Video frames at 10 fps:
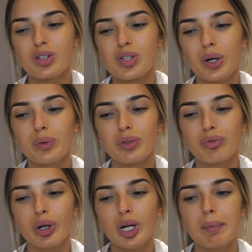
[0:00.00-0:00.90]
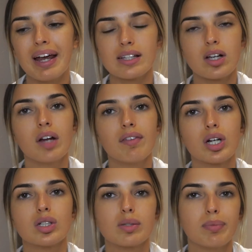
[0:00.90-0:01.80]
So the room is kind of
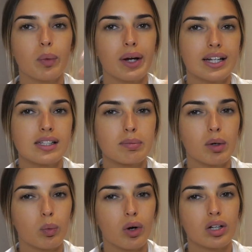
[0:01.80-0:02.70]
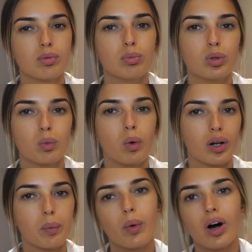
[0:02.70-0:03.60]
like a small intimate one, more
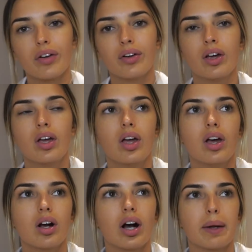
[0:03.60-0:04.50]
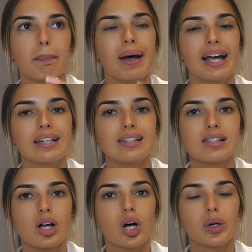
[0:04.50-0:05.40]
one-on-one -on -one kind of base.
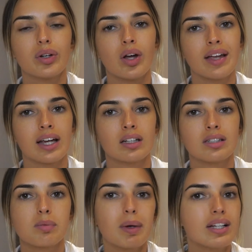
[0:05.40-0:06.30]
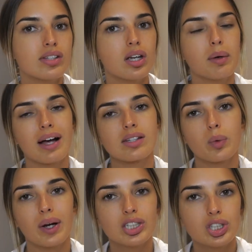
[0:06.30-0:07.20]
So, you know, they can speak to you, ask
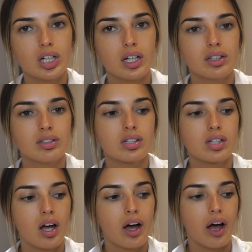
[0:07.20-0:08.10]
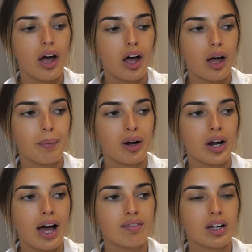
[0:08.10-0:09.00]
questions, um, and
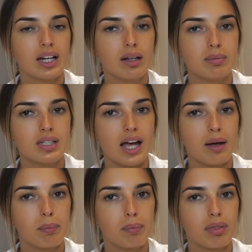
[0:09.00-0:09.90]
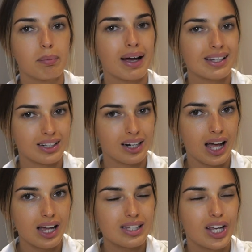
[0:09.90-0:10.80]
kind of have like an in-depth
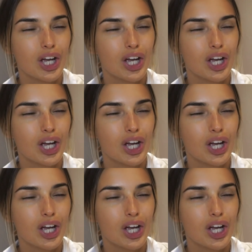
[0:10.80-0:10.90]
masterclass.